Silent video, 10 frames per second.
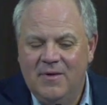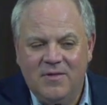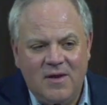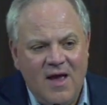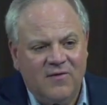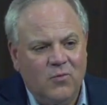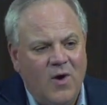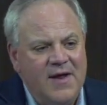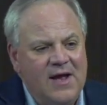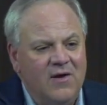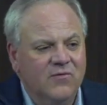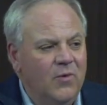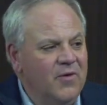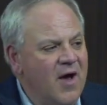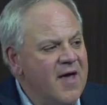the next White House
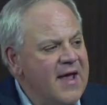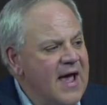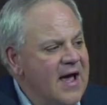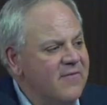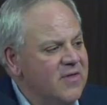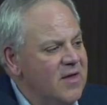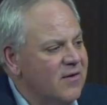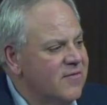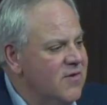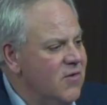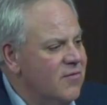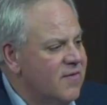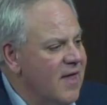will not have the excuse